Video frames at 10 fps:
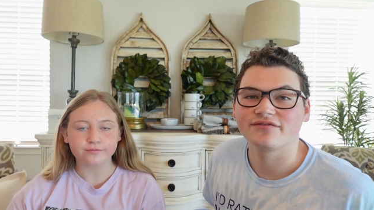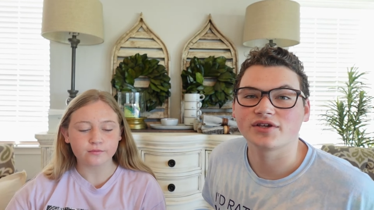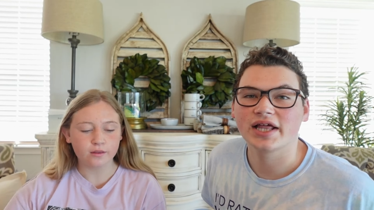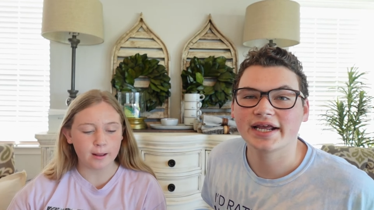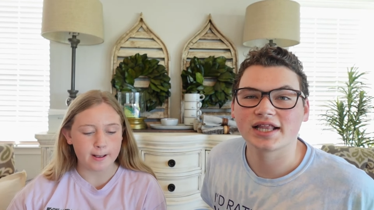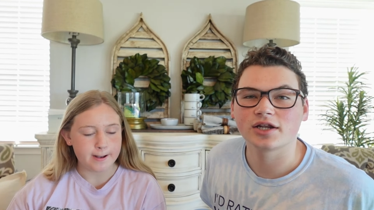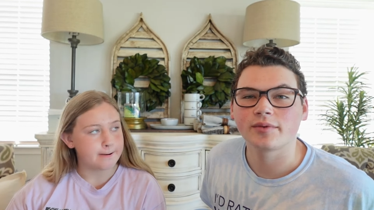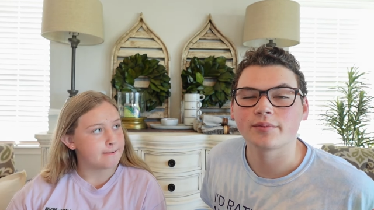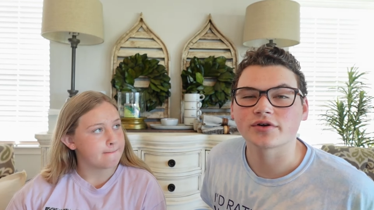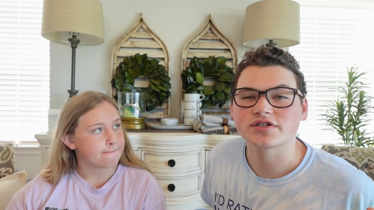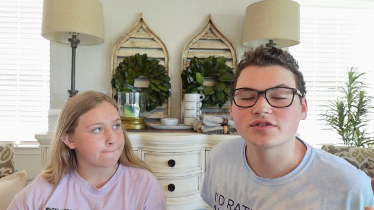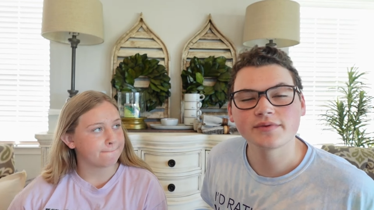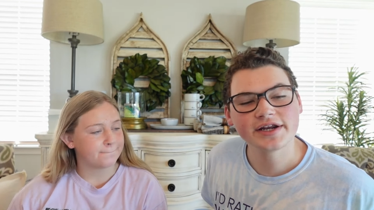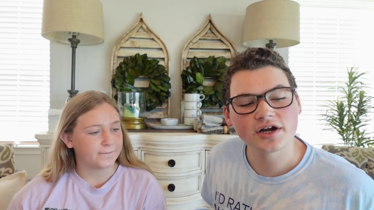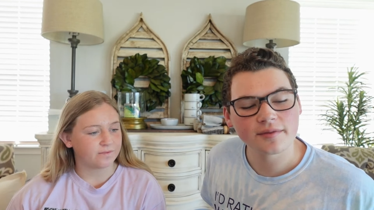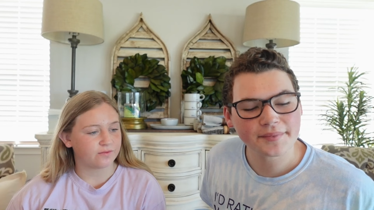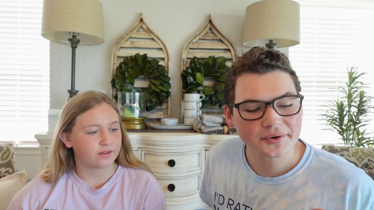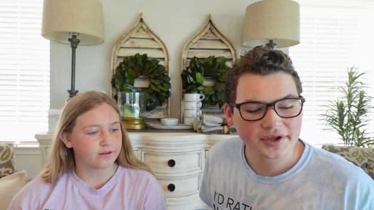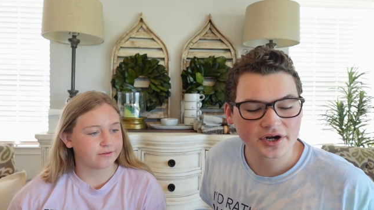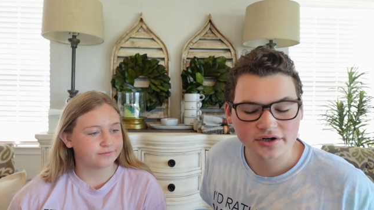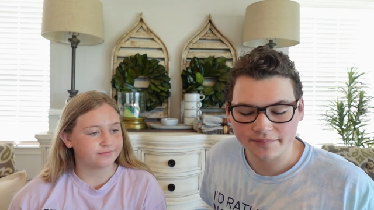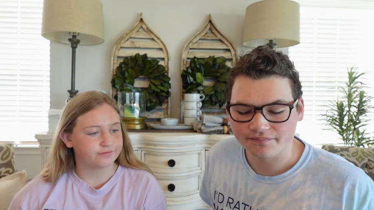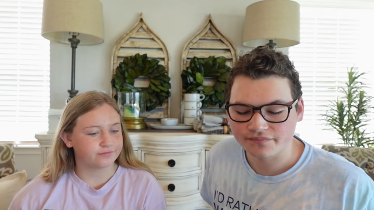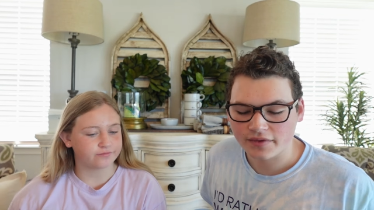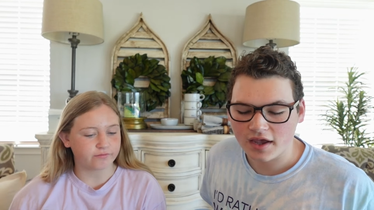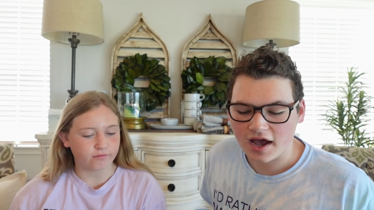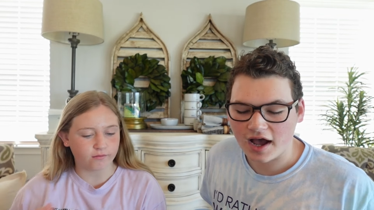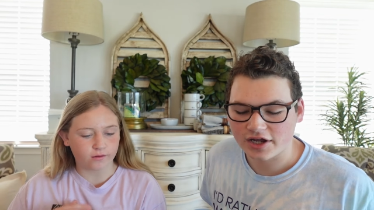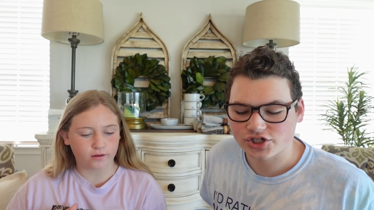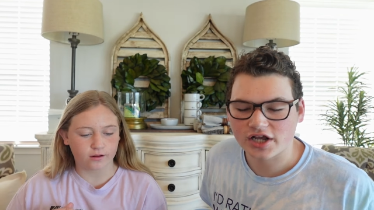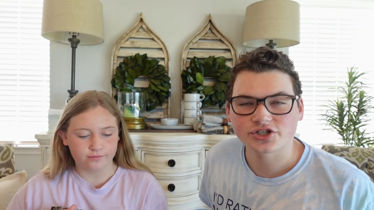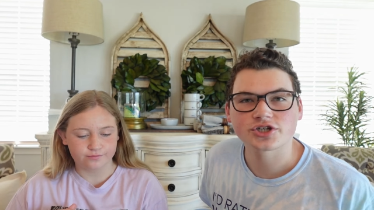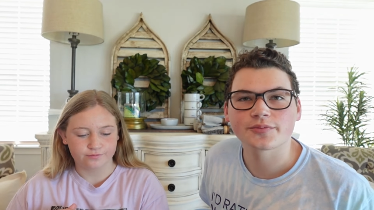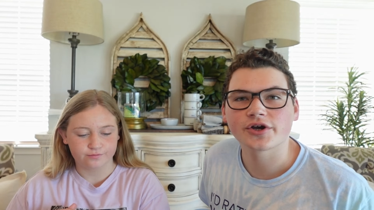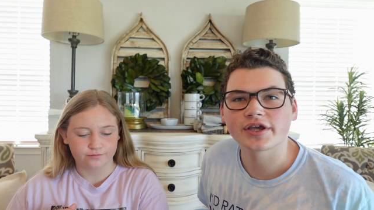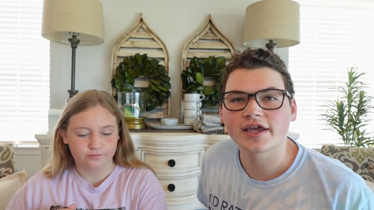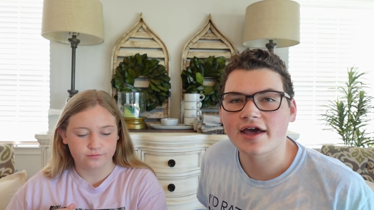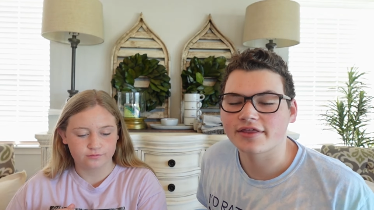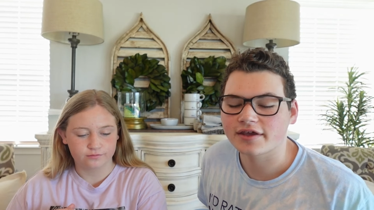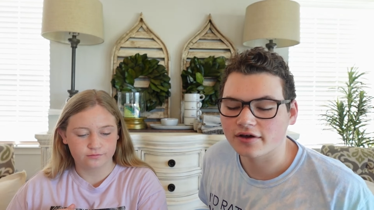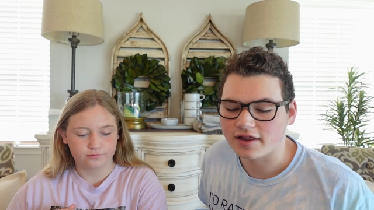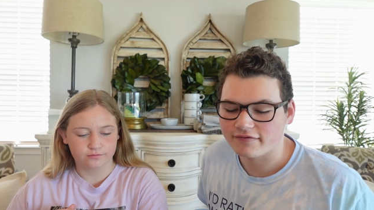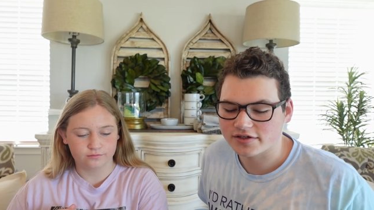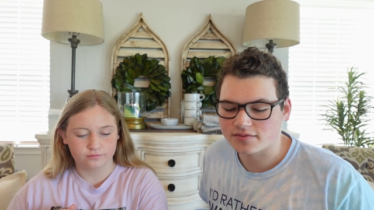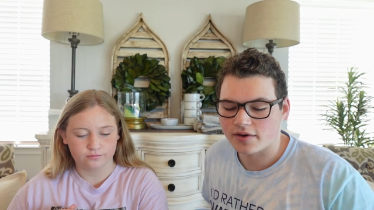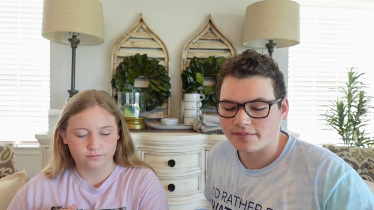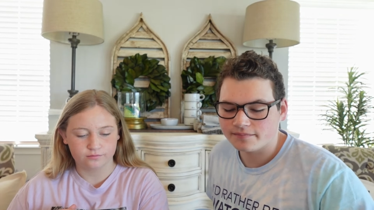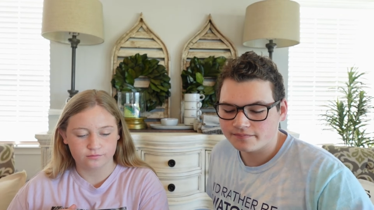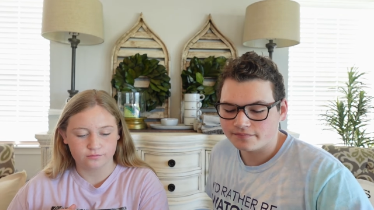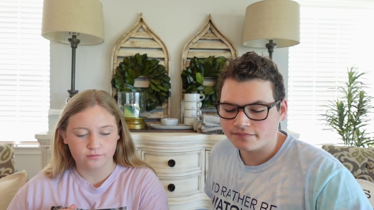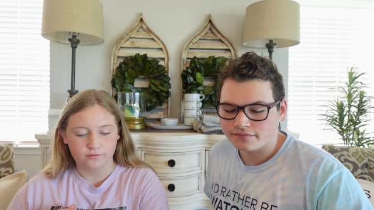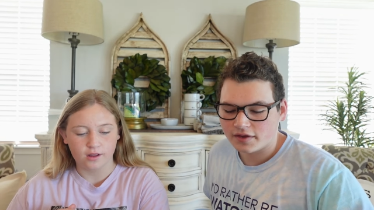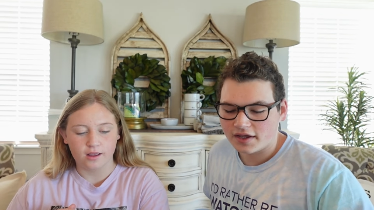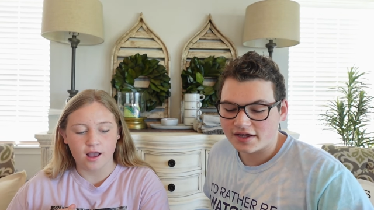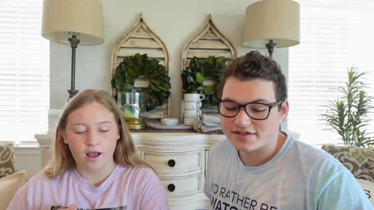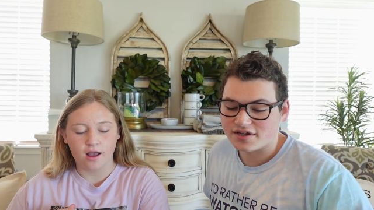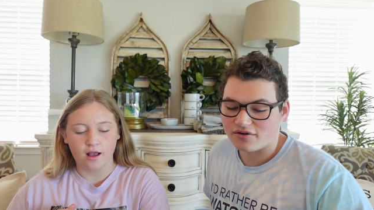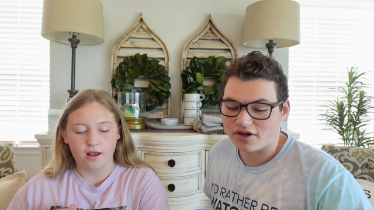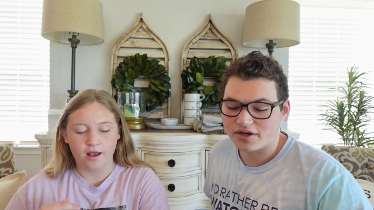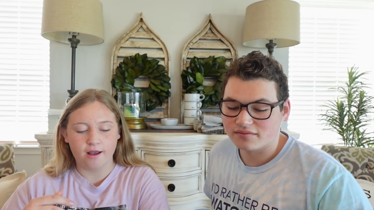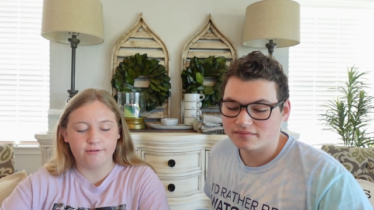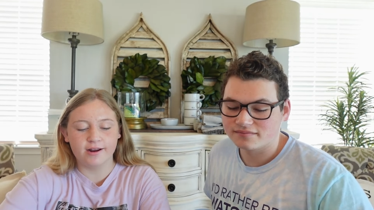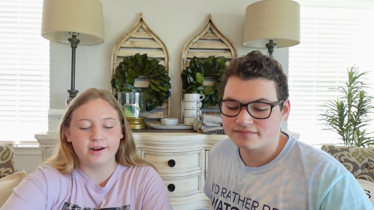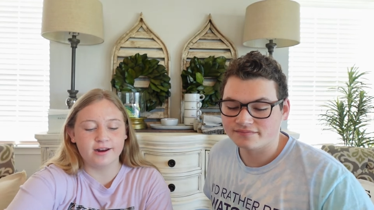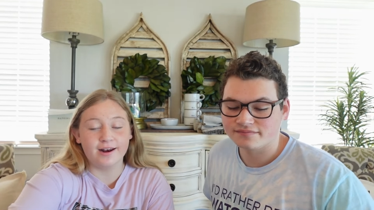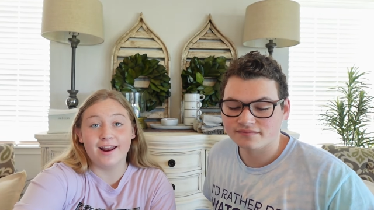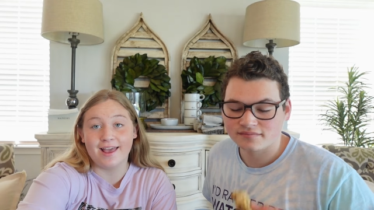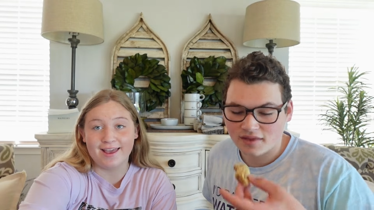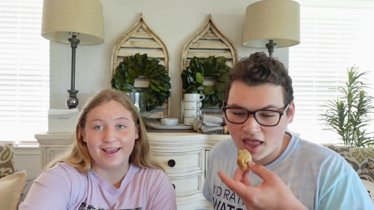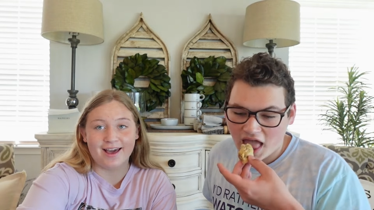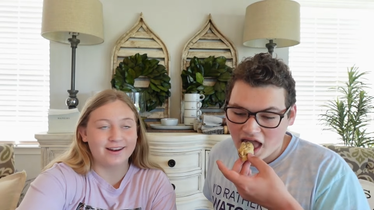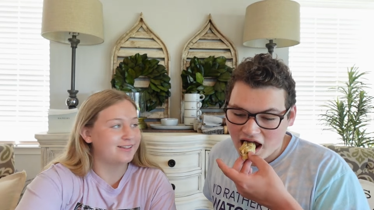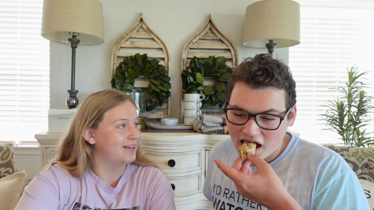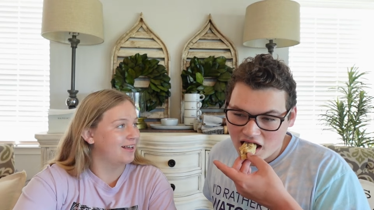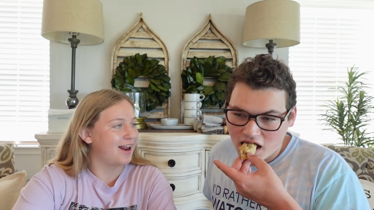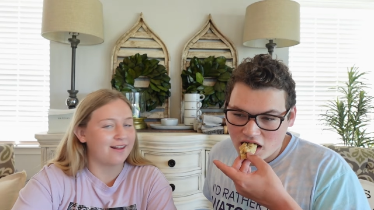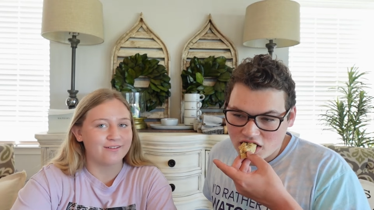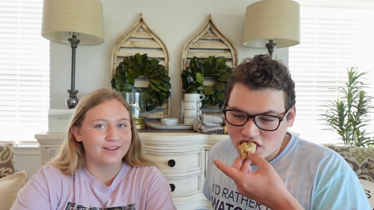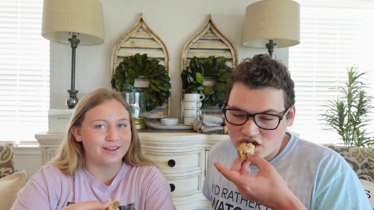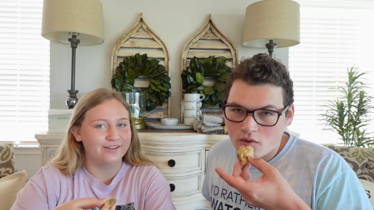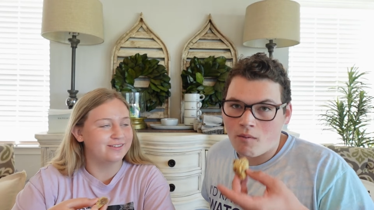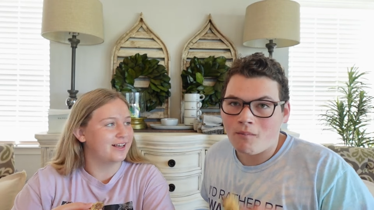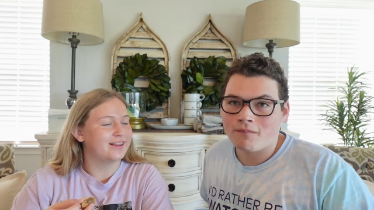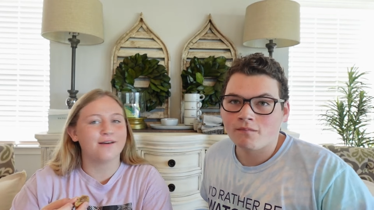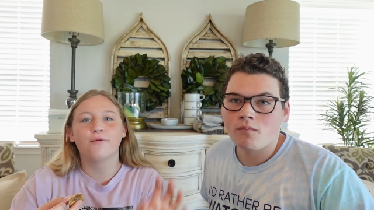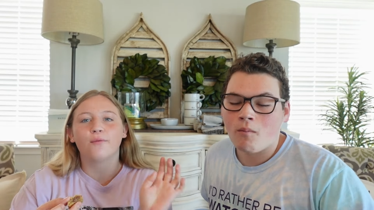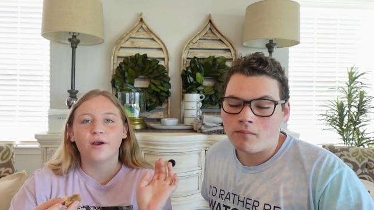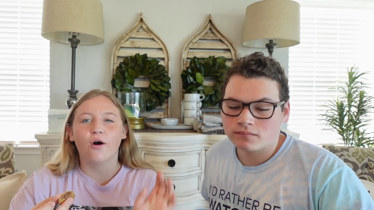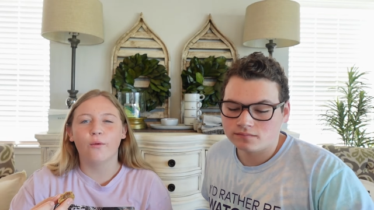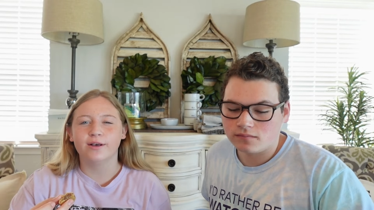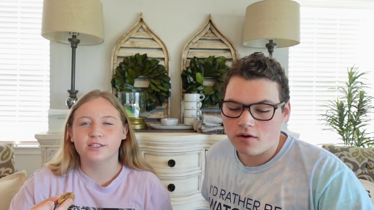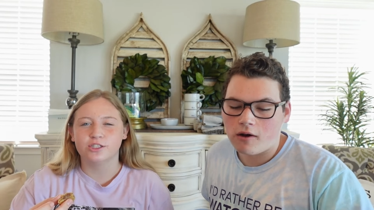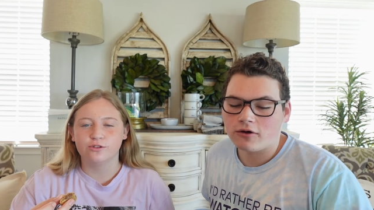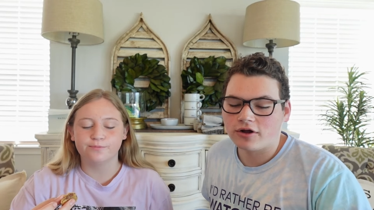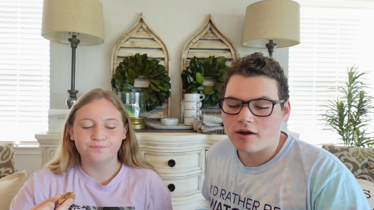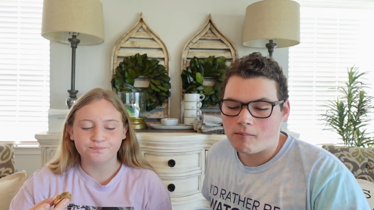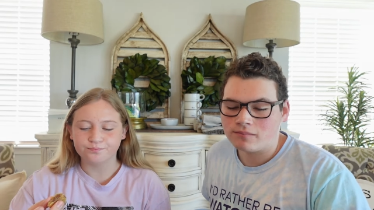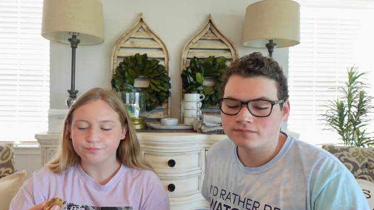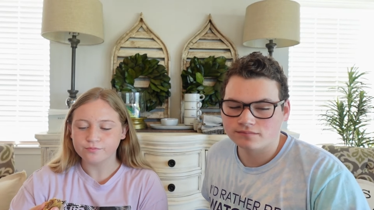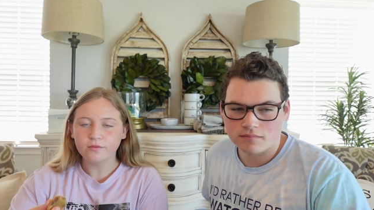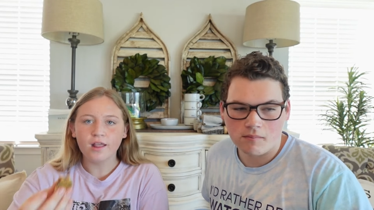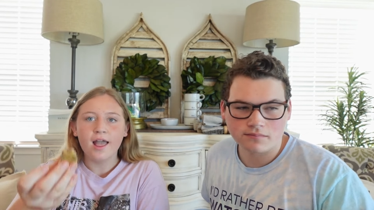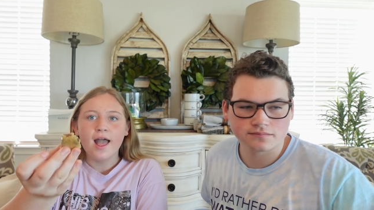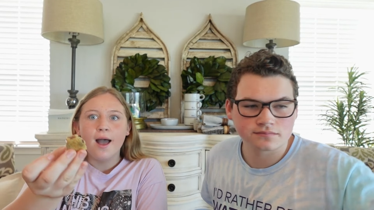Speaker 1: if you like a little bit more sweeter, milkier uh, chocolate chip cookie, I think you'll love this one. It's so good.
Speaker 2: I rated it an 8 out of 10. I don't think you said that, but we always do. I,